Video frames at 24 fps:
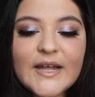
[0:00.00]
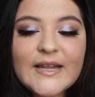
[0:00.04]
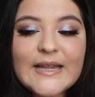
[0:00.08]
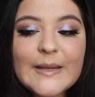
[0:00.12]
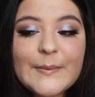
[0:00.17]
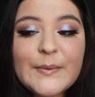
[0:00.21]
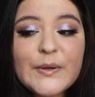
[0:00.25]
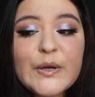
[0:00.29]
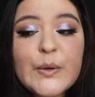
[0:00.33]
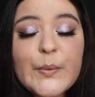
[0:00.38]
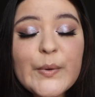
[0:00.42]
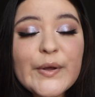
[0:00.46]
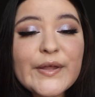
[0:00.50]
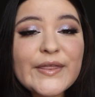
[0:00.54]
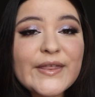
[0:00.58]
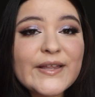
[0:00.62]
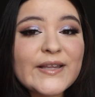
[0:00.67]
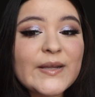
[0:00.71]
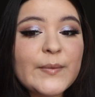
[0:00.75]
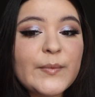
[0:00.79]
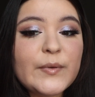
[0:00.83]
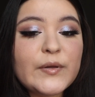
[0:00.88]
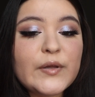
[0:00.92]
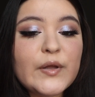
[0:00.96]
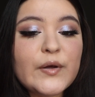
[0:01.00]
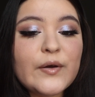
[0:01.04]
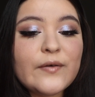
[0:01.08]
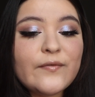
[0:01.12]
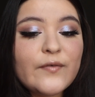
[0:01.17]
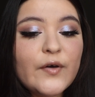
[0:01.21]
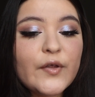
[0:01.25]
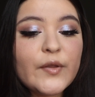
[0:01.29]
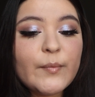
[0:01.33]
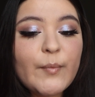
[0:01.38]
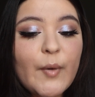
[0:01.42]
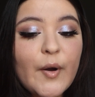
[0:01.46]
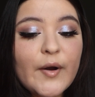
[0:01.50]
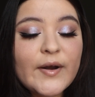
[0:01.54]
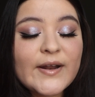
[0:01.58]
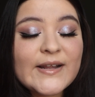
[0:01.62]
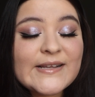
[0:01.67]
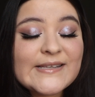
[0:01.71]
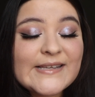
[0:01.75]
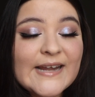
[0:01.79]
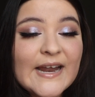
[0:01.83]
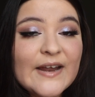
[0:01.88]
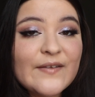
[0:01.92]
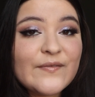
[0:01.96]
Let me know what you think down below of all the
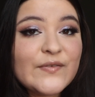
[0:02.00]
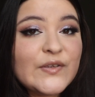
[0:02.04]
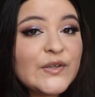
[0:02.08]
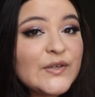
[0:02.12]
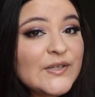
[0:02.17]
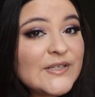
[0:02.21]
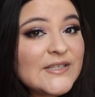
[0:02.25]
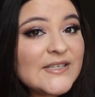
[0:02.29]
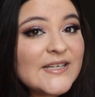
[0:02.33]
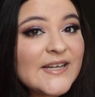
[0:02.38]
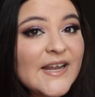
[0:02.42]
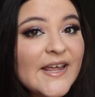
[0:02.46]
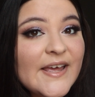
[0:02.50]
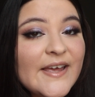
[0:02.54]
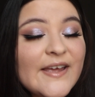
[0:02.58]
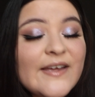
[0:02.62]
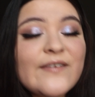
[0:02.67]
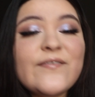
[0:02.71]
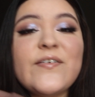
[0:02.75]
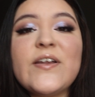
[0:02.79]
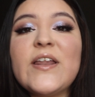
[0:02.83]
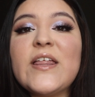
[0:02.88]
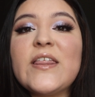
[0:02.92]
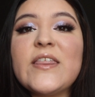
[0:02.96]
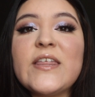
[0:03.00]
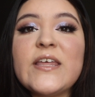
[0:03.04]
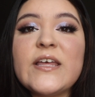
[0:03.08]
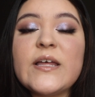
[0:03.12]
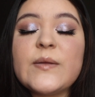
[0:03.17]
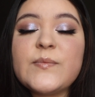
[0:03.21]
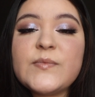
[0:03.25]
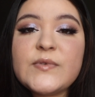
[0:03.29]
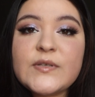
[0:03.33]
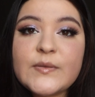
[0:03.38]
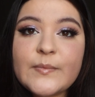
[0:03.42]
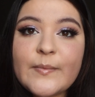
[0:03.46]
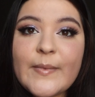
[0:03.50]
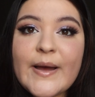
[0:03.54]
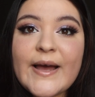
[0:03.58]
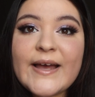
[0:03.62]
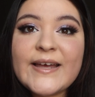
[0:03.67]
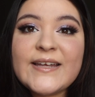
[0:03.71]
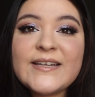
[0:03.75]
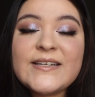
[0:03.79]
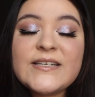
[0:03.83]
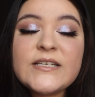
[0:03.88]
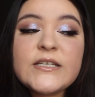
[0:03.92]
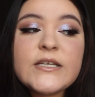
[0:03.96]
products I have used today, if anything comes to
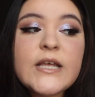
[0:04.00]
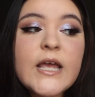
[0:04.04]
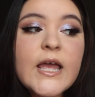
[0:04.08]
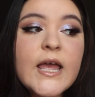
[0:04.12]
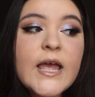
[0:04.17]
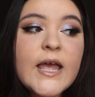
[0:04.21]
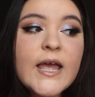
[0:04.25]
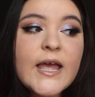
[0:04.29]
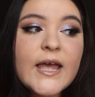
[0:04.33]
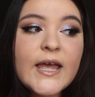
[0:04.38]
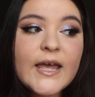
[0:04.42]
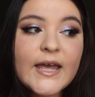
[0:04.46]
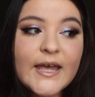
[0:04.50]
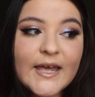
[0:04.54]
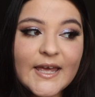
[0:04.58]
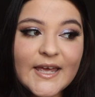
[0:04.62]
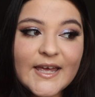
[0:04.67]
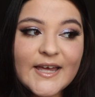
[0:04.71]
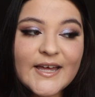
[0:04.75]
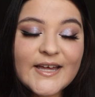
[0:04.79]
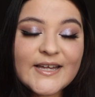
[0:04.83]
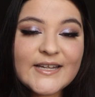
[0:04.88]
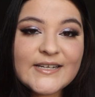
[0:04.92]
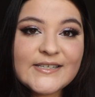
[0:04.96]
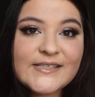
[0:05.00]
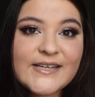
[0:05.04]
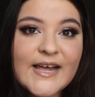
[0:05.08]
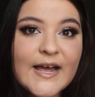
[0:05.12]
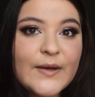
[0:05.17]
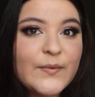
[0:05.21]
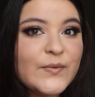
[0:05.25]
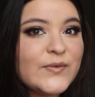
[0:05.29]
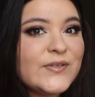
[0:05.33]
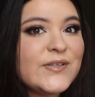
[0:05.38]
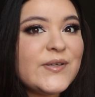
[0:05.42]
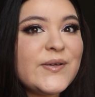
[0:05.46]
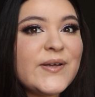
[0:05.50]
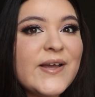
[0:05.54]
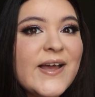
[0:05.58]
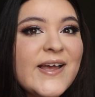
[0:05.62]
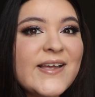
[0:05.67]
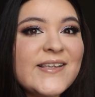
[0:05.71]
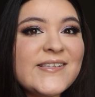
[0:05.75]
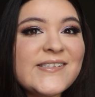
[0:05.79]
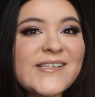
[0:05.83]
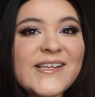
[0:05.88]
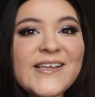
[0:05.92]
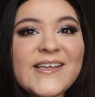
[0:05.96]
mind, and I will see you
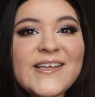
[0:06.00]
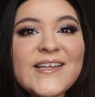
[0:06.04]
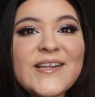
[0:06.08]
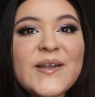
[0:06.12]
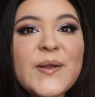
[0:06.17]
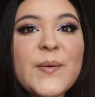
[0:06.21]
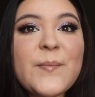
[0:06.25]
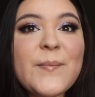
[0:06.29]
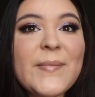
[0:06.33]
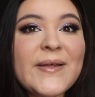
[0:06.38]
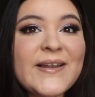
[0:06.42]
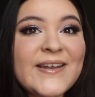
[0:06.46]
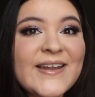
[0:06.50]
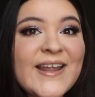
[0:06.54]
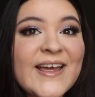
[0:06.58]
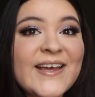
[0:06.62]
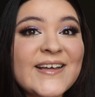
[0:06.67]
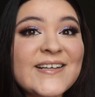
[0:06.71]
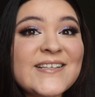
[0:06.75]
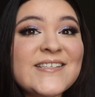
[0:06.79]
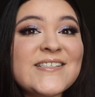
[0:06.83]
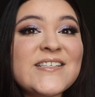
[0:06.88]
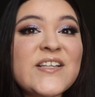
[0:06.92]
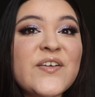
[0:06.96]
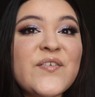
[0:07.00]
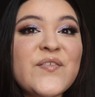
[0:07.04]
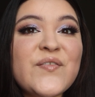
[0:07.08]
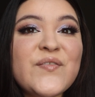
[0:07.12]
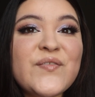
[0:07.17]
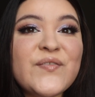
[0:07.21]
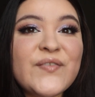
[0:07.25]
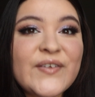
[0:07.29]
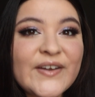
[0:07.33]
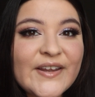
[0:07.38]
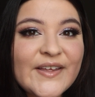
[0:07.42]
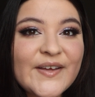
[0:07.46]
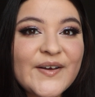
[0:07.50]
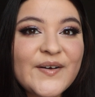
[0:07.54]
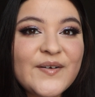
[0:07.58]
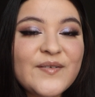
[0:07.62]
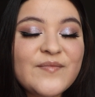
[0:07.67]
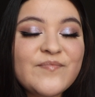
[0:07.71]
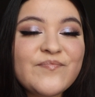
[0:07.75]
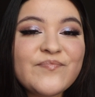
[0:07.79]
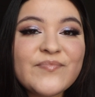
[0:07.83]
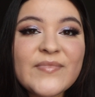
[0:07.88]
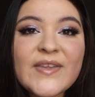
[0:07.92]
guys in my next video.